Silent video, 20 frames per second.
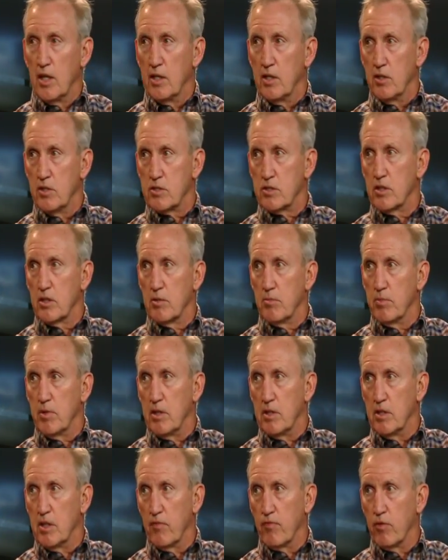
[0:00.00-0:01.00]
And there's going to
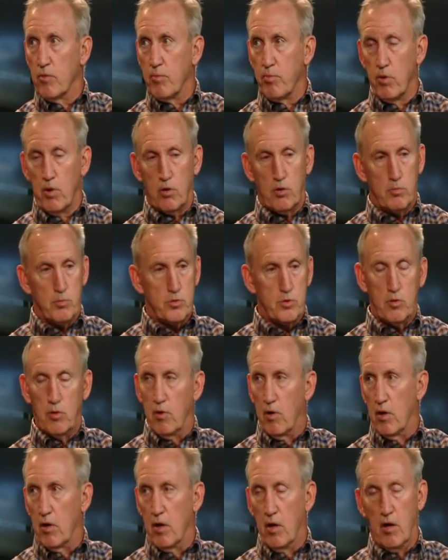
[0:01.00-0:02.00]
be different programs
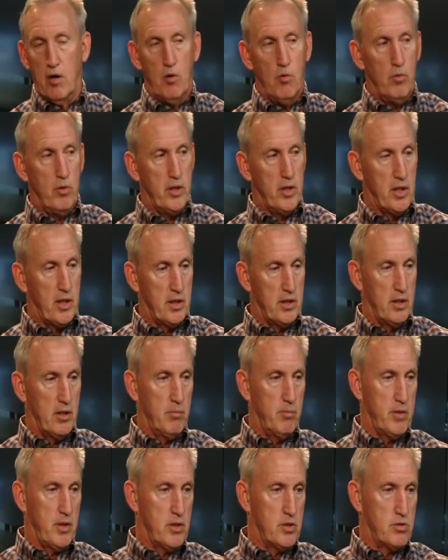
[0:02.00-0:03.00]
going on all week. And
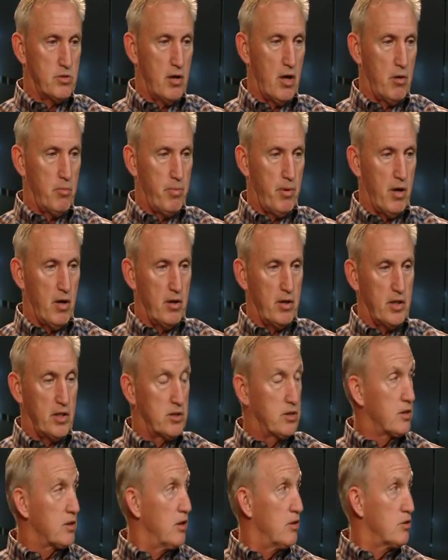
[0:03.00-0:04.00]
there'll be a draw
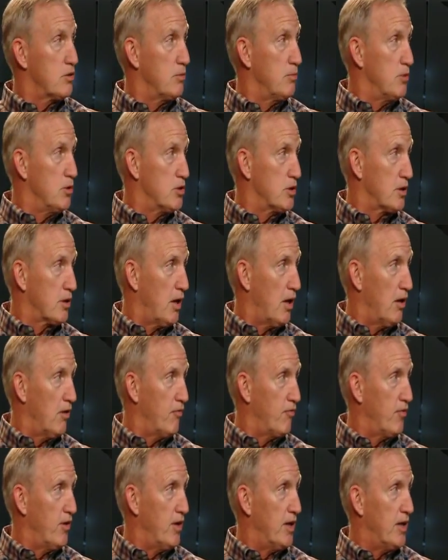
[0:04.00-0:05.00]
party at the Country Music
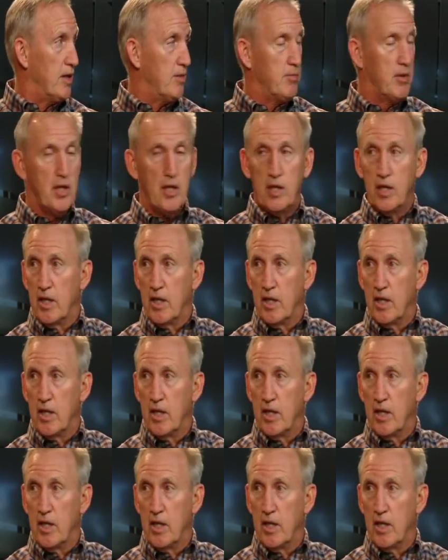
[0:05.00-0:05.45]
Hall of Fame.